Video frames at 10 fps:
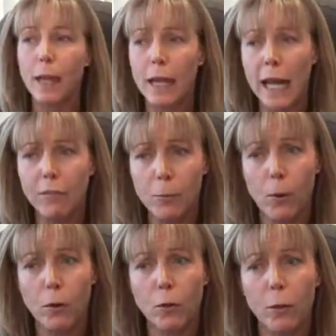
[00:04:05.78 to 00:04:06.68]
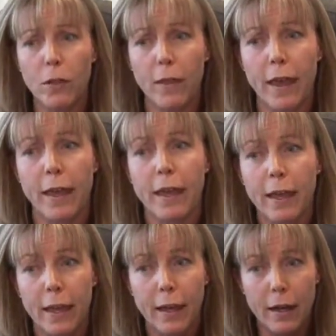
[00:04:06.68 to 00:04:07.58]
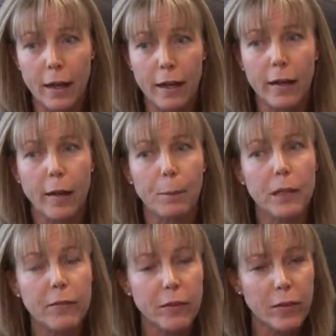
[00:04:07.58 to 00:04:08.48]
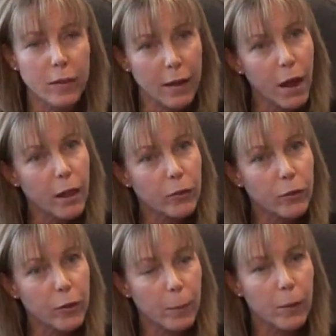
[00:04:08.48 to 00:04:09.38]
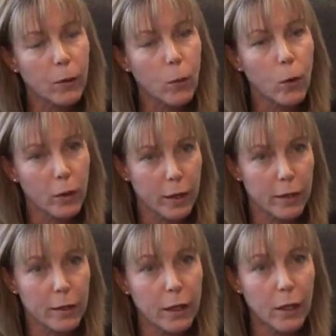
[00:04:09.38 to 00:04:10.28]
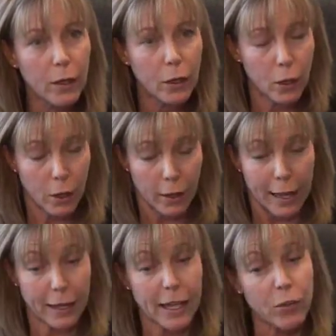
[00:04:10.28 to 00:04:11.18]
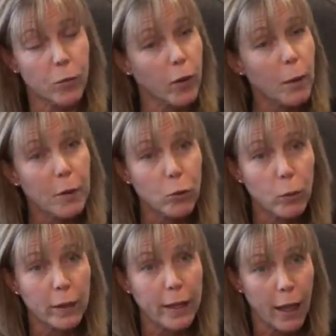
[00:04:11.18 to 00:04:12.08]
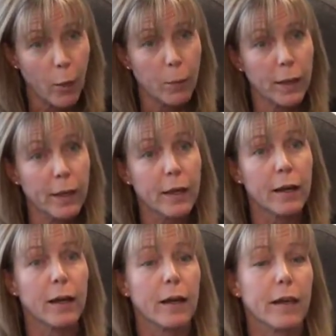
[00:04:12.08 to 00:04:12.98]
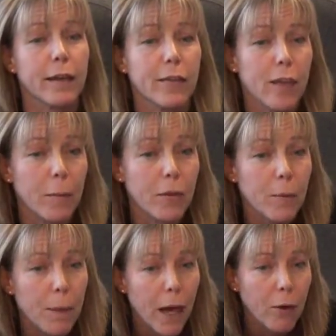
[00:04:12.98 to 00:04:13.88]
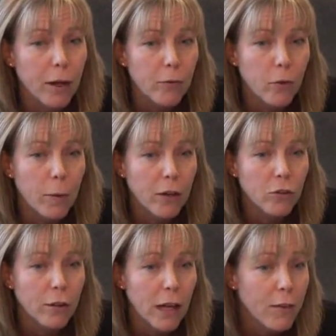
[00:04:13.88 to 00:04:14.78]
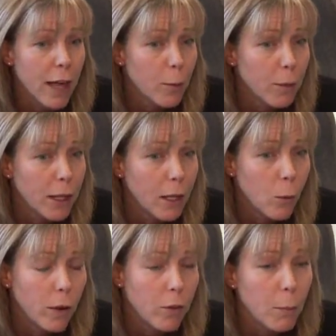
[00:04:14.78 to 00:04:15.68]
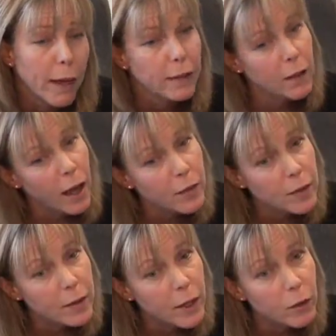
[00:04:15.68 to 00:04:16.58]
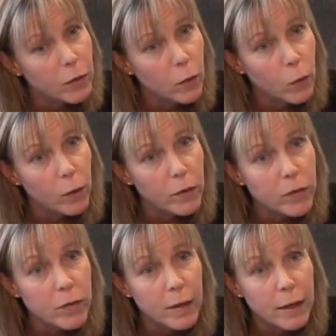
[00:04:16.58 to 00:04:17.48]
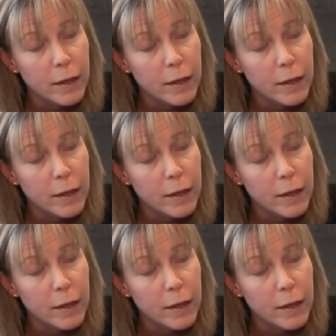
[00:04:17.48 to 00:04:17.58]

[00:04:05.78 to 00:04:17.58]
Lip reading: and I've spoken with I believe he's a psychologist up in Oregon, and he's very much willing to help me. He sent me some background information. I've had a meeting with Mike Tazi here in the courts.